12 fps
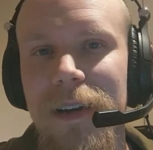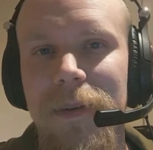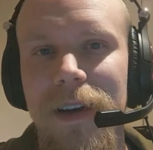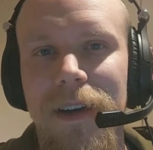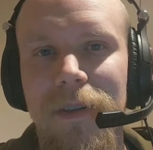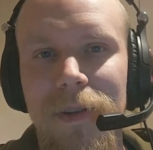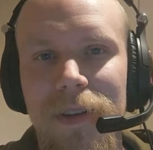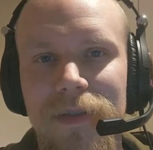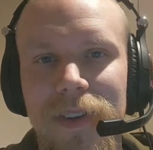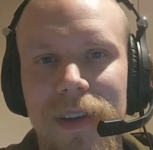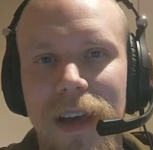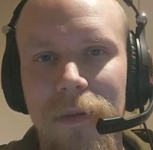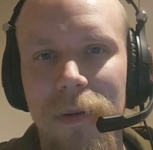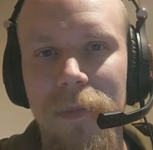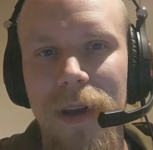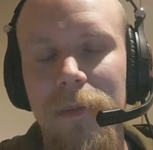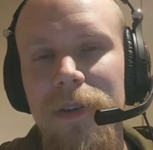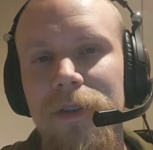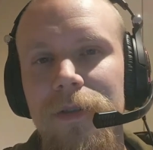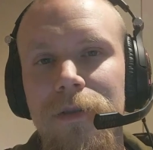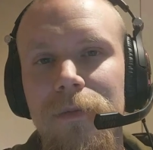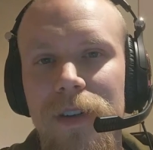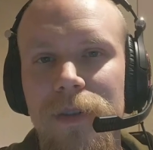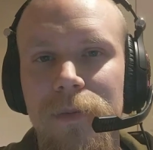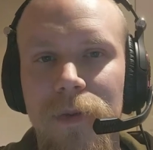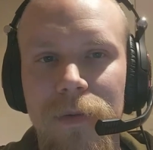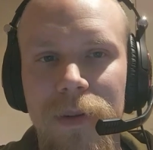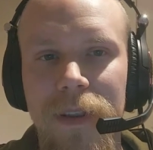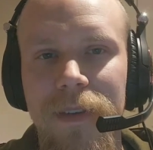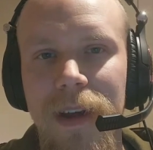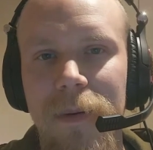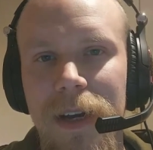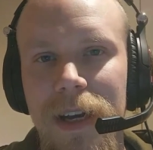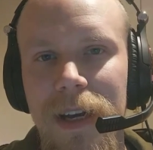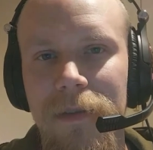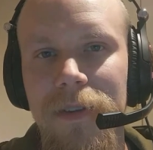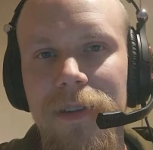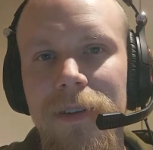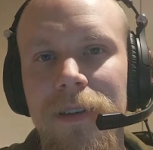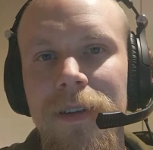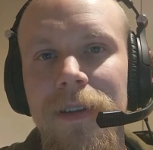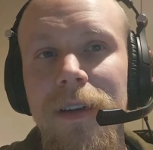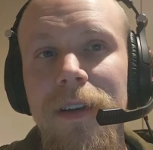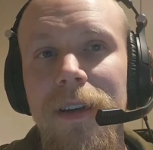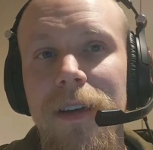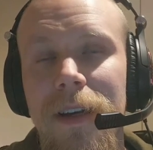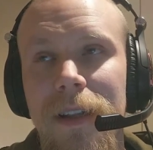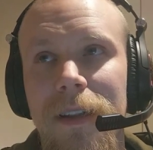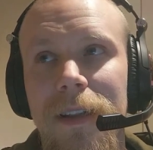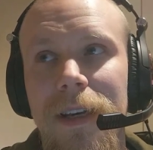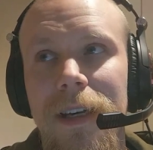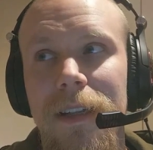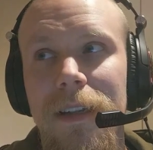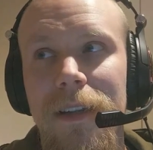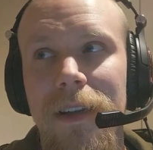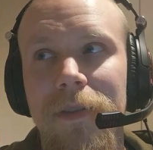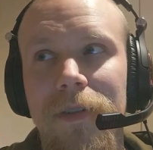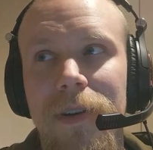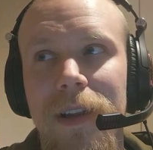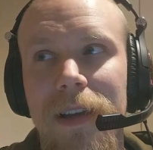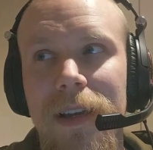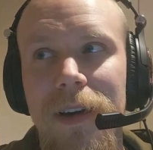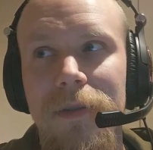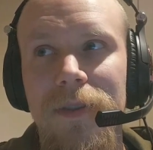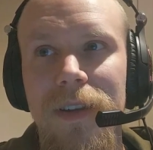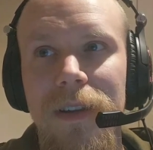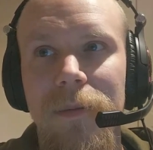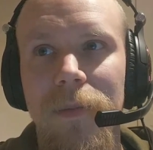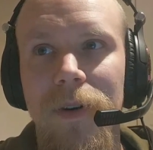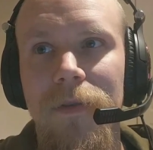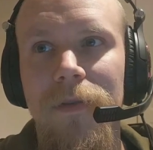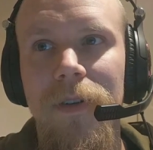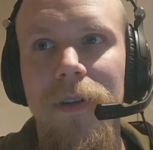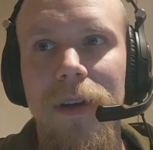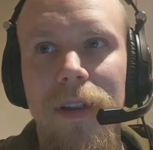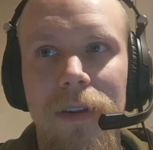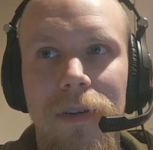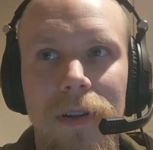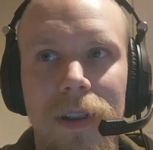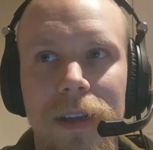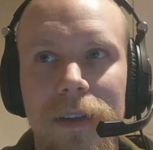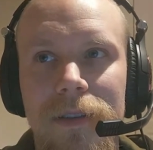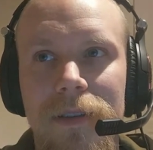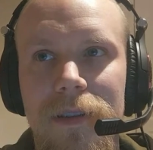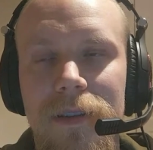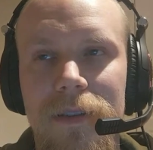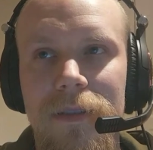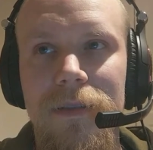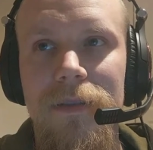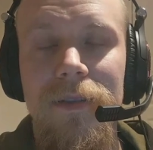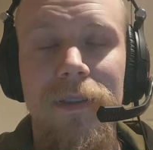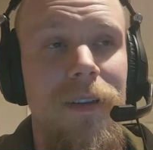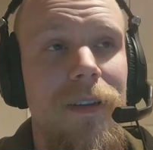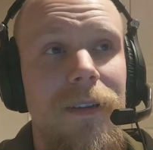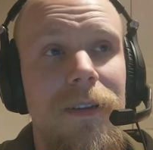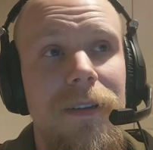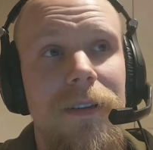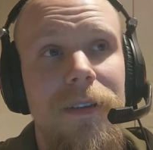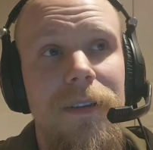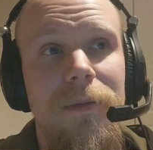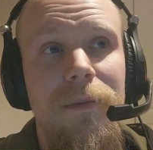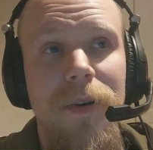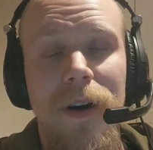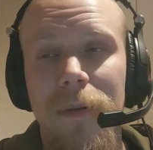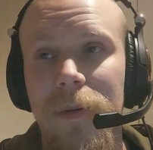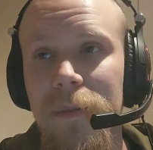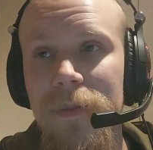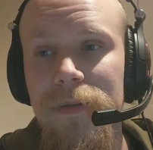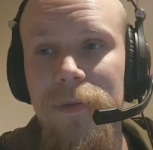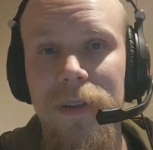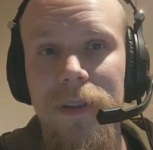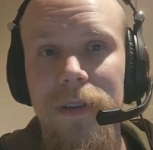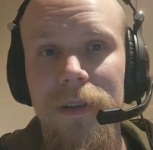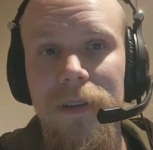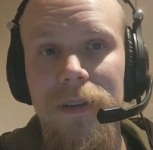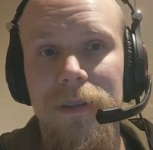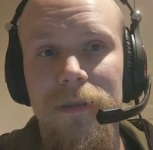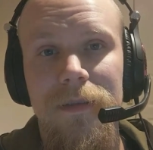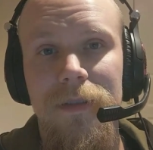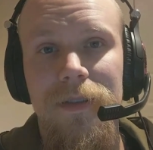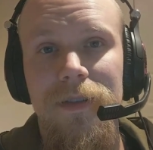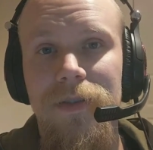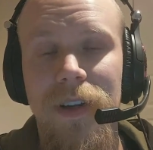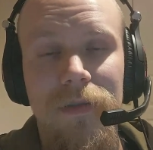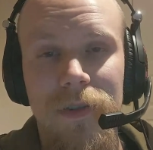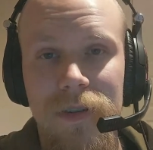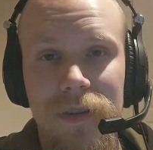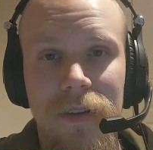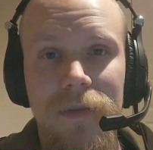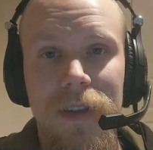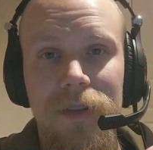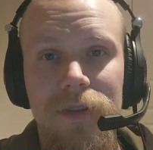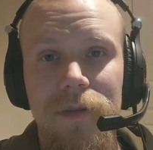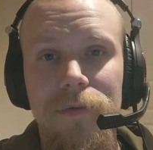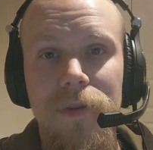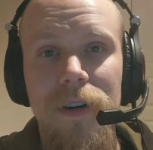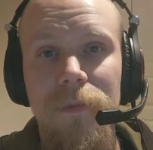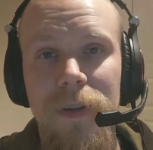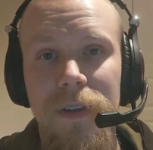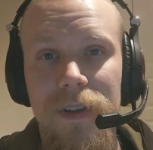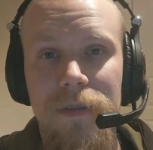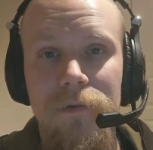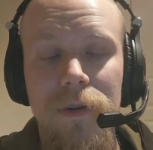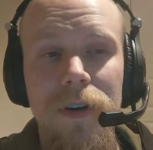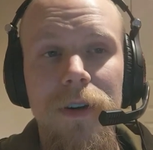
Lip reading: I always think I would be able to do much more with the time I have, and I never really count in Murphy and all his problems with just general stuff that should work but doesn't work.